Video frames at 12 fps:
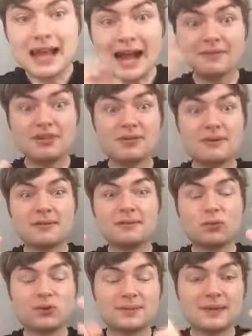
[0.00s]
Have you ever
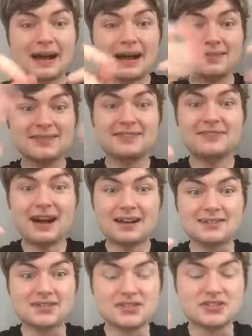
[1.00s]
thought about how
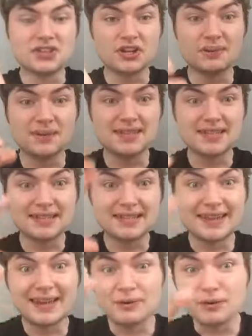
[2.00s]
2002 is the
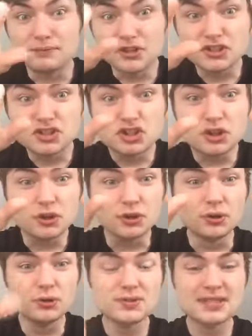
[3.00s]
year of the
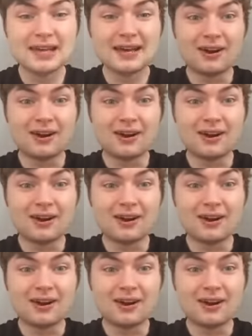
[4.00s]
twos?